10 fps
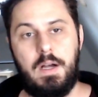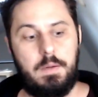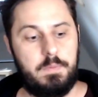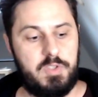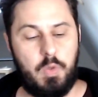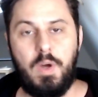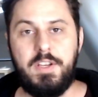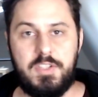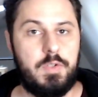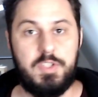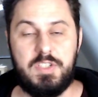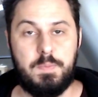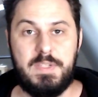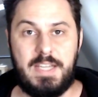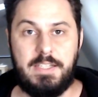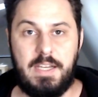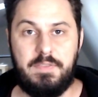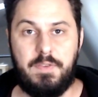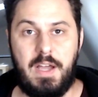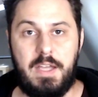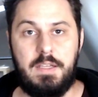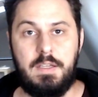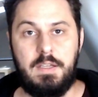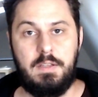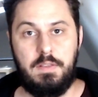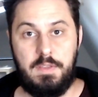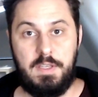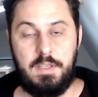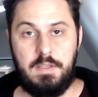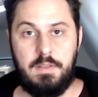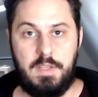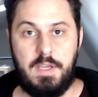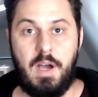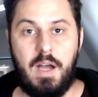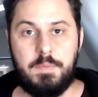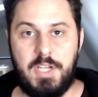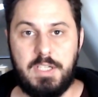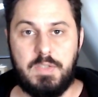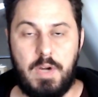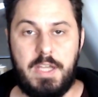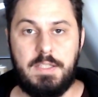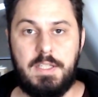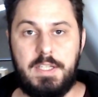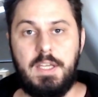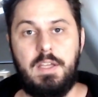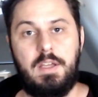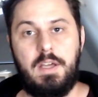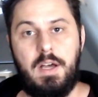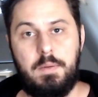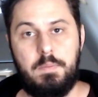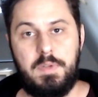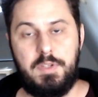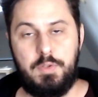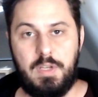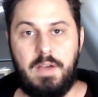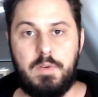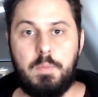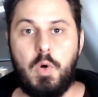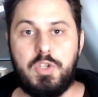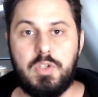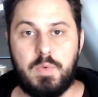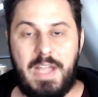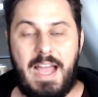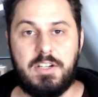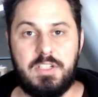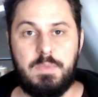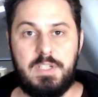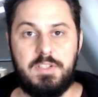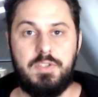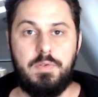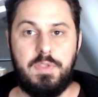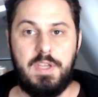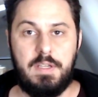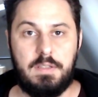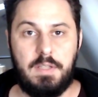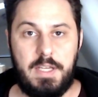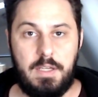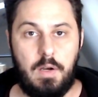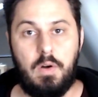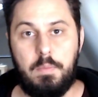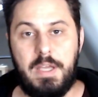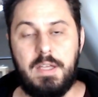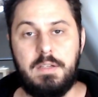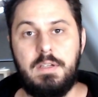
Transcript: So one is you could just misidentify the object, right? Like you could have an emotional reaction because you think like, oh man,